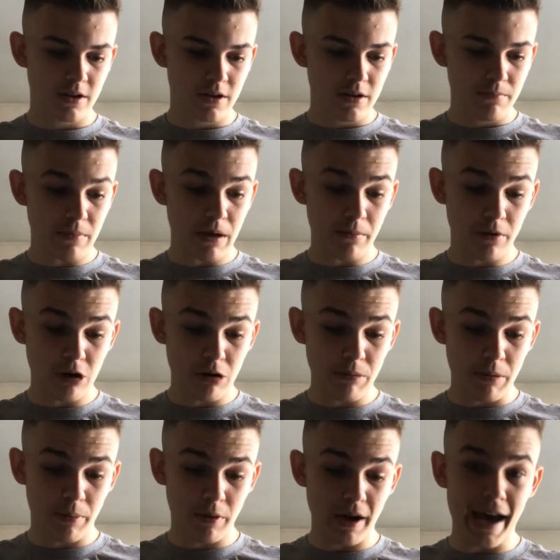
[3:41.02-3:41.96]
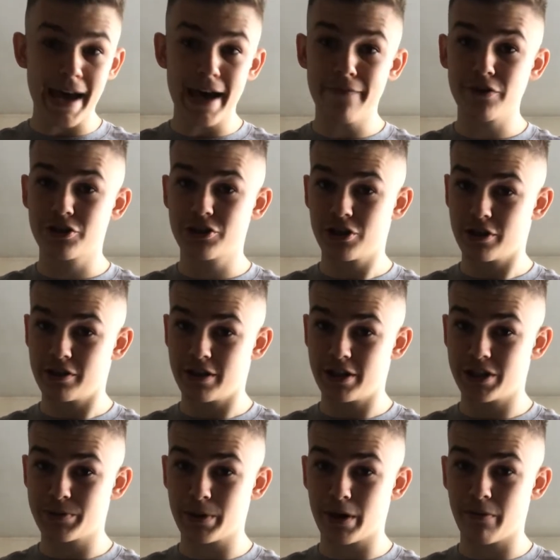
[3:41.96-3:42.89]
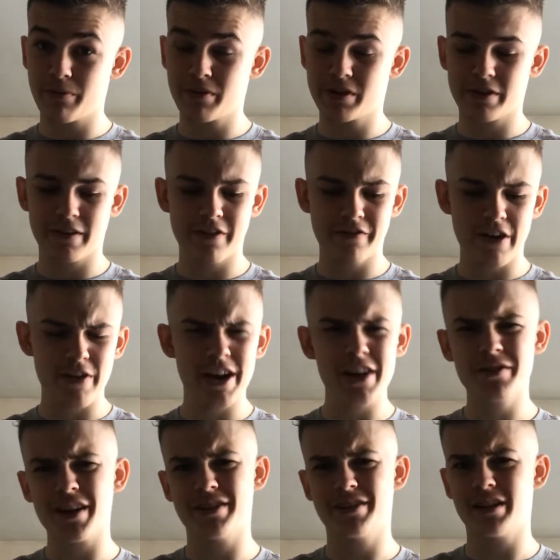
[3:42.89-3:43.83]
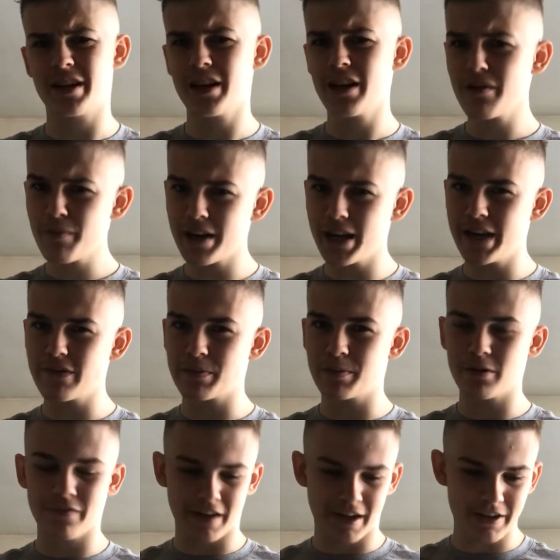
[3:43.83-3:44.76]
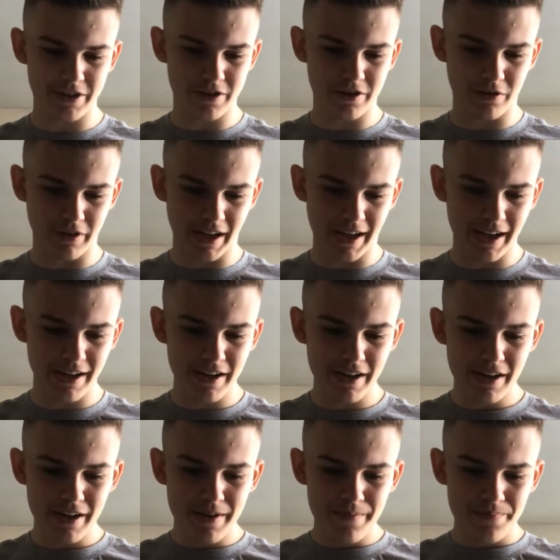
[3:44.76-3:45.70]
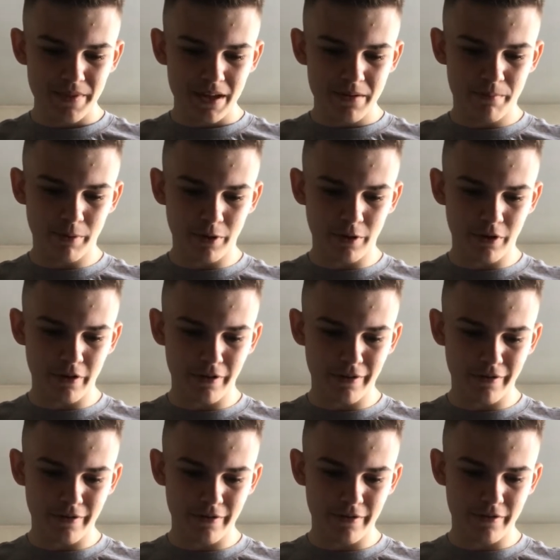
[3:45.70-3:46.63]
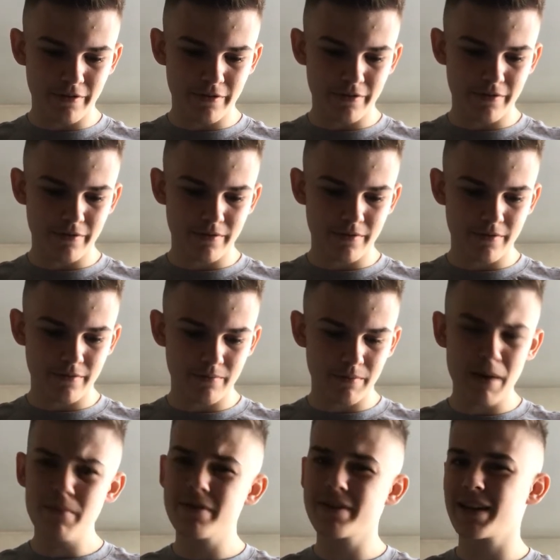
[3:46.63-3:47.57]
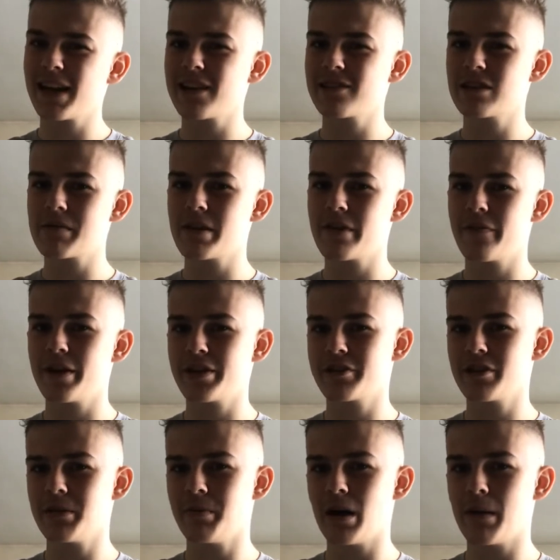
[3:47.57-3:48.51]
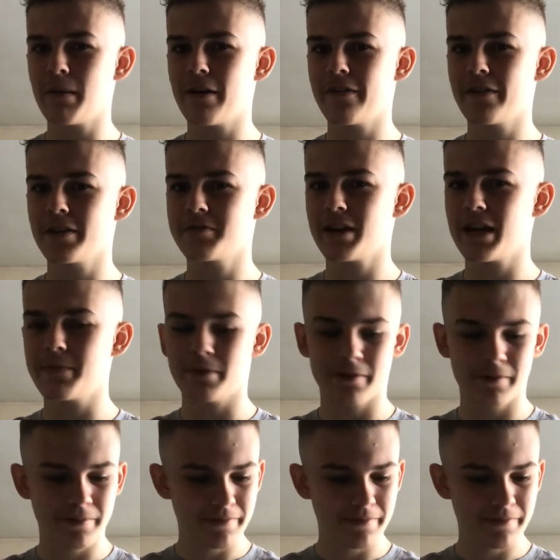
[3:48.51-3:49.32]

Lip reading: My mum put Everton in 12th, which I find very interesting. I know we're Liverpool fans and all that, but when was the last time they finished in the bottom half of the table?